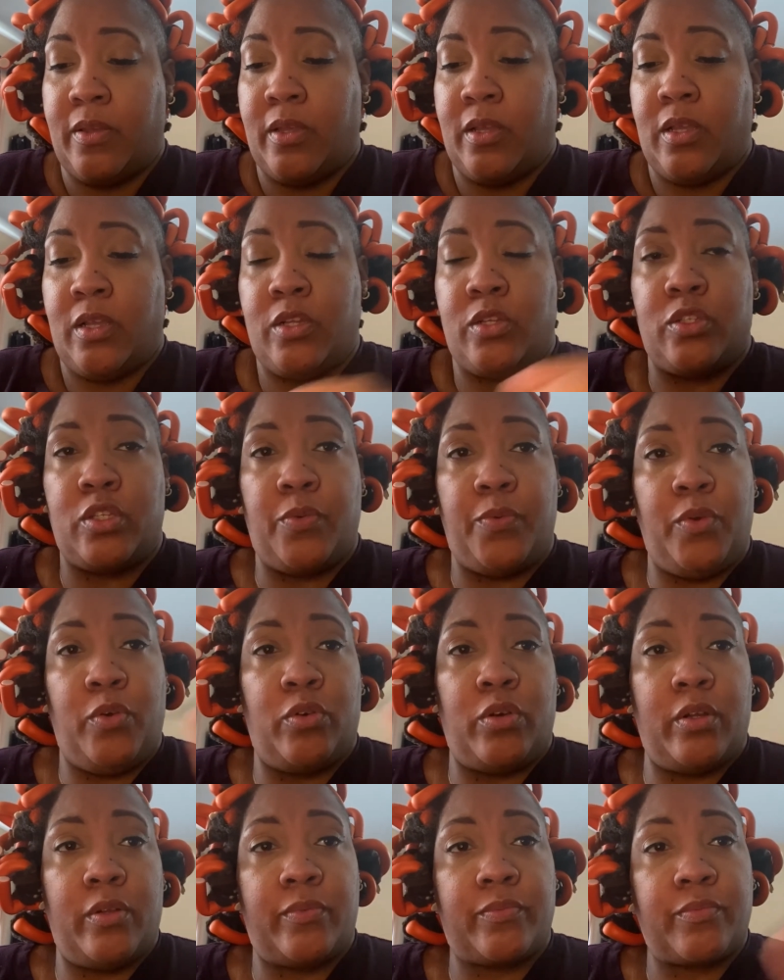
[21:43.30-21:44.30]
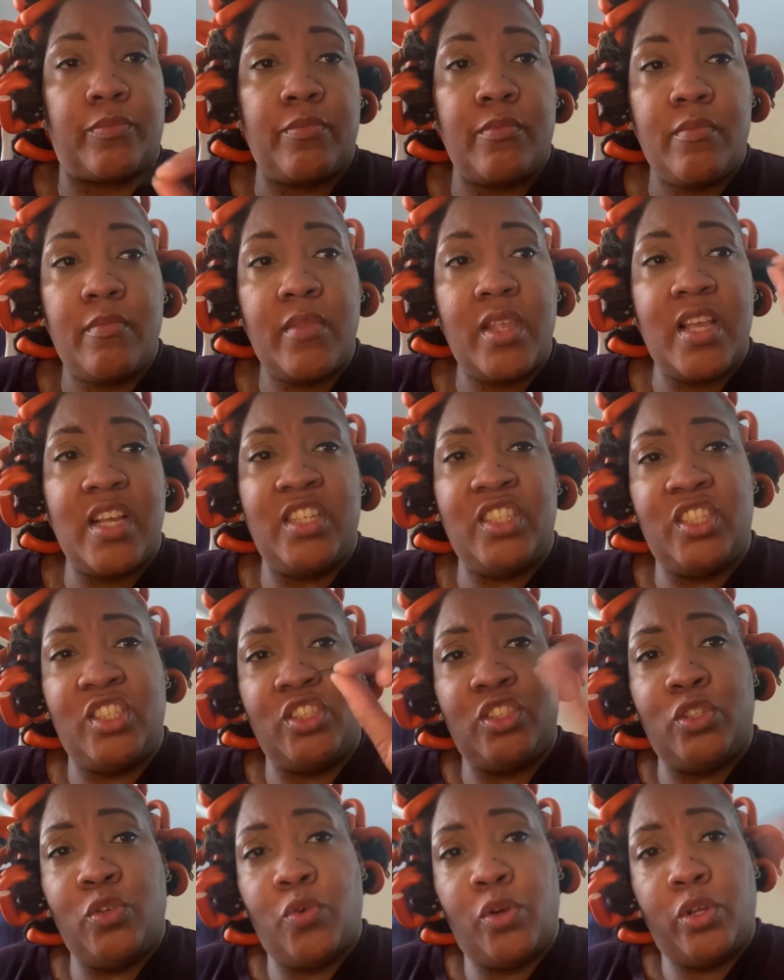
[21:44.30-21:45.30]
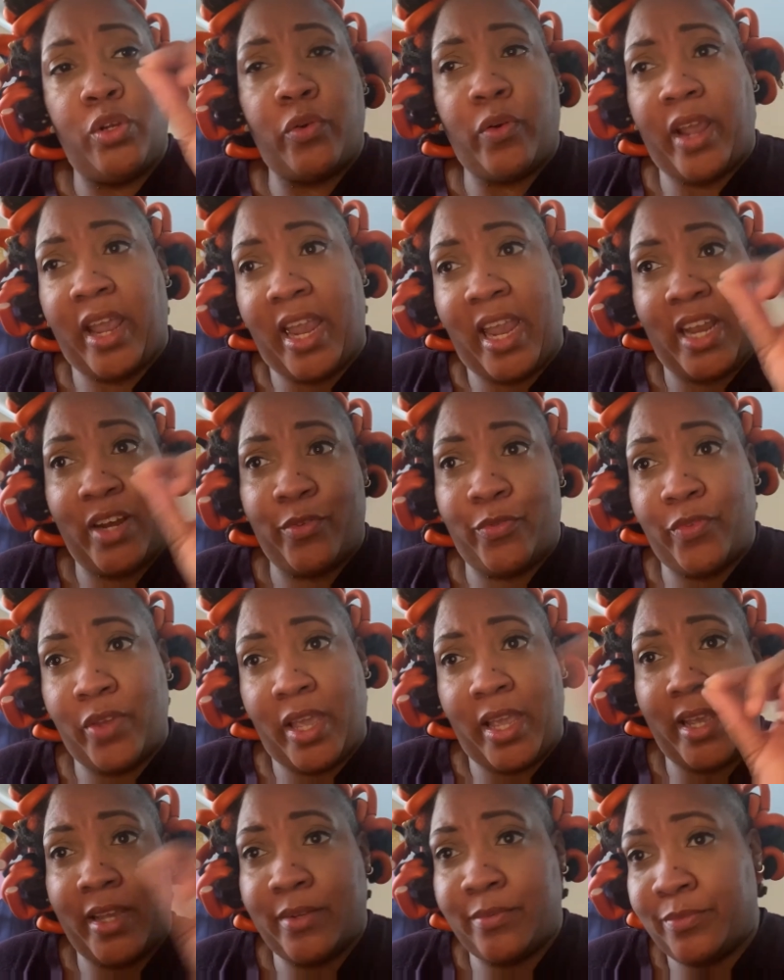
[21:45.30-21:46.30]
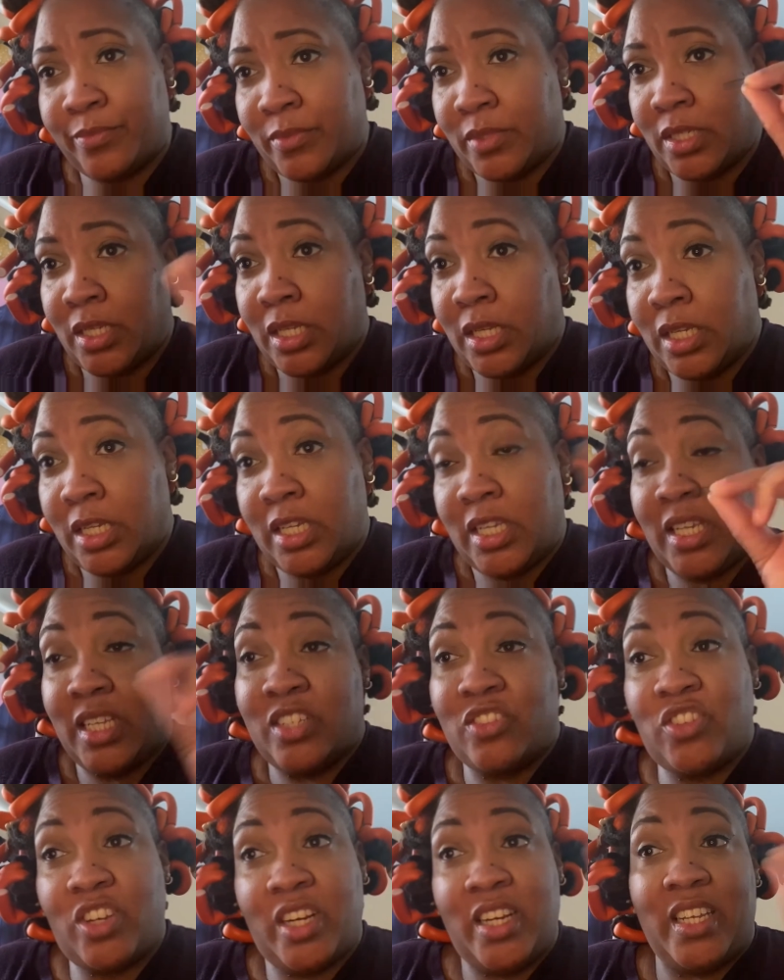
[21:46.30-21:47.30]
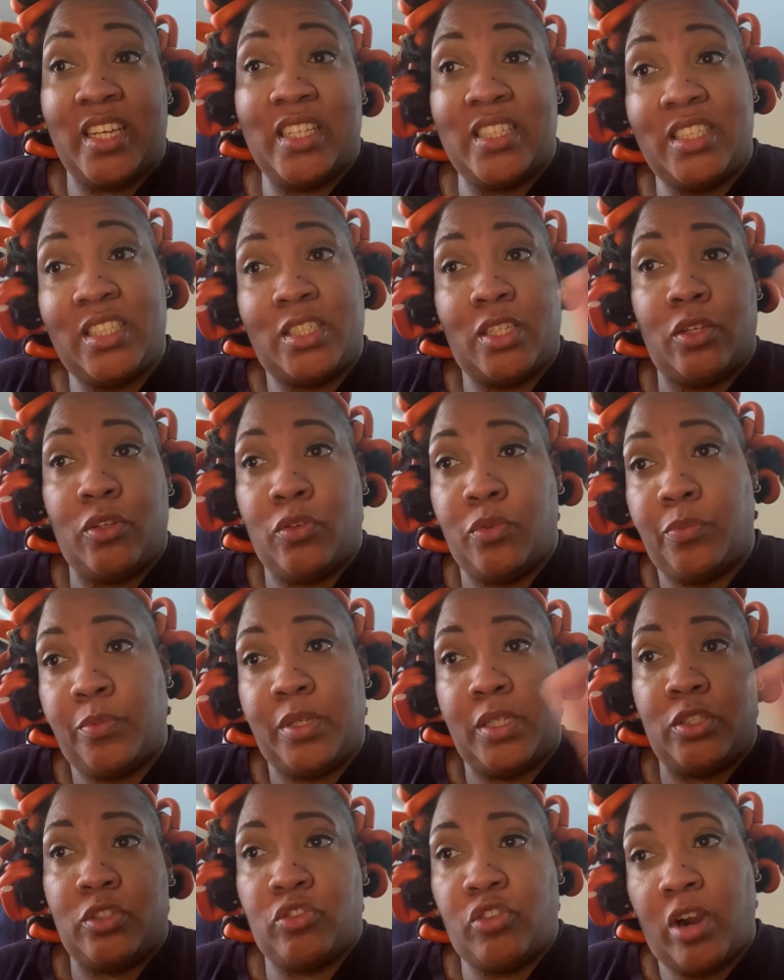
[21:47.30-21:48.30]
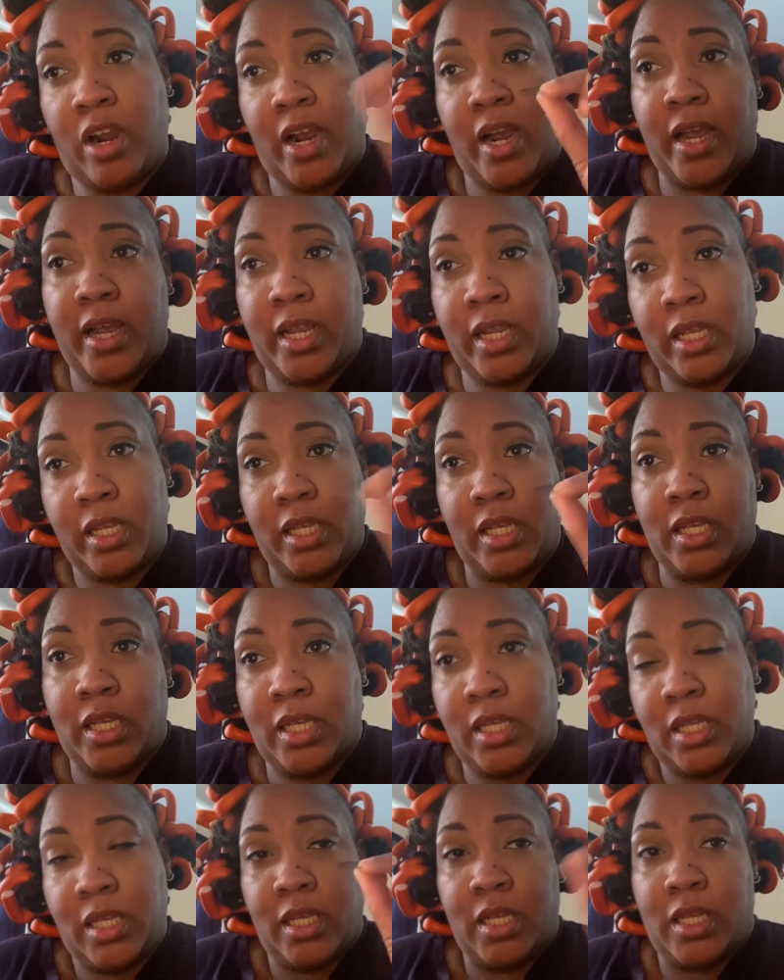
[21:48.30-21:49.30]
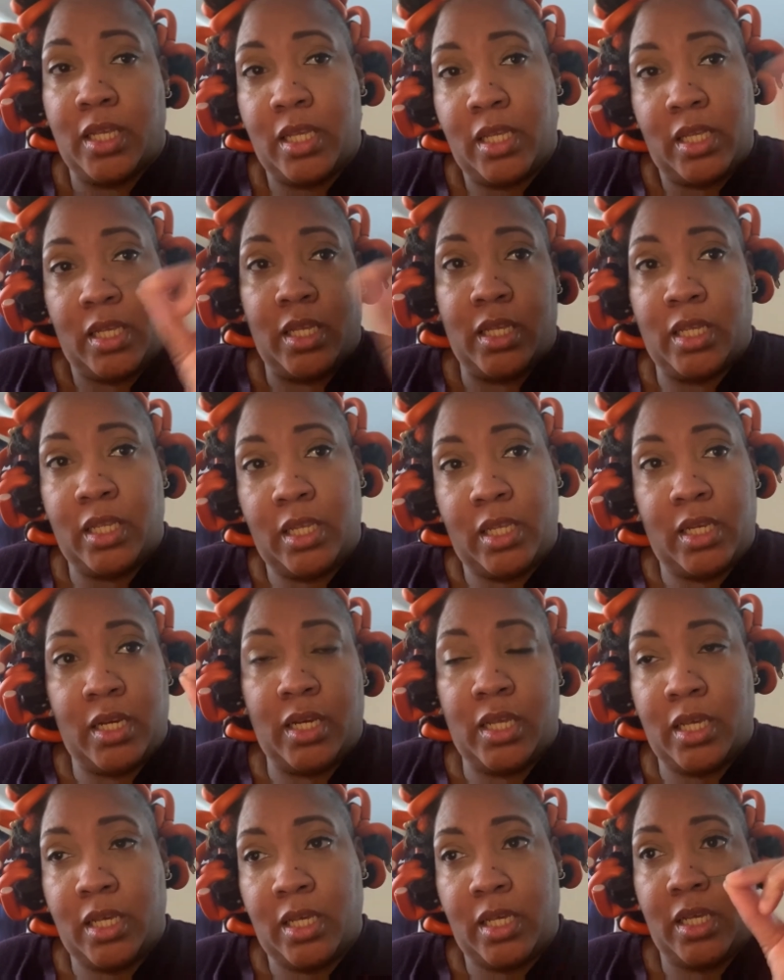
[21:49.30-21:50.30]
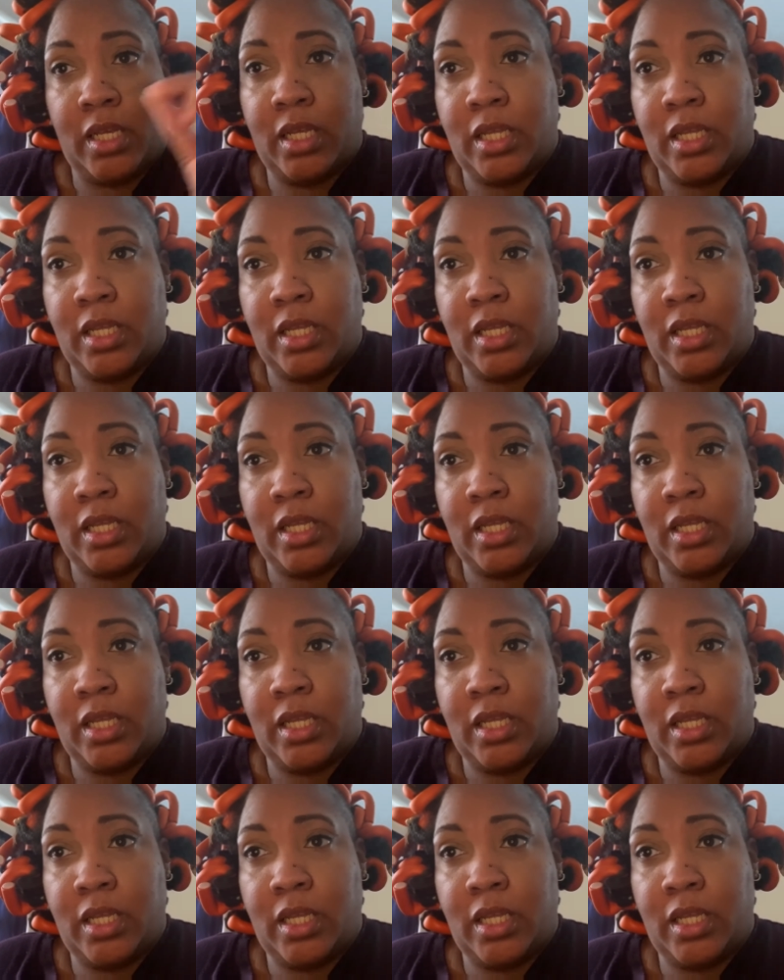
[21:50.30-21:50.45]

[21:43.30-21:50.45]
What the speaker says: So we're gonna just do a little hanging fan, trying to get this a little bit dry, you know.